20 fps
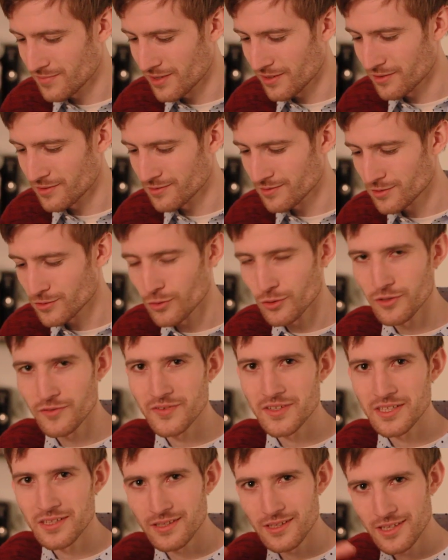They were sort of
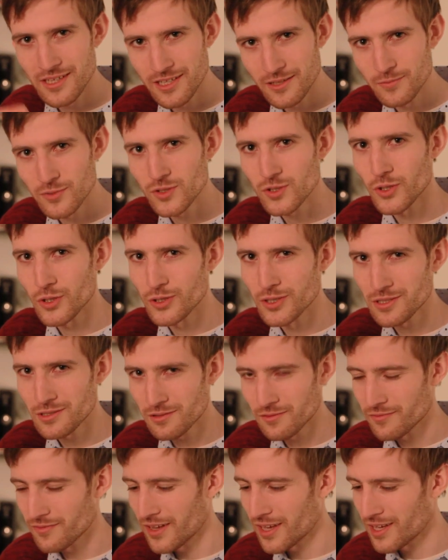in the absurdist
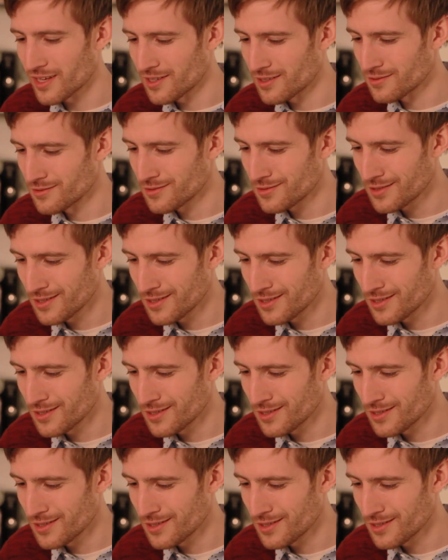vein,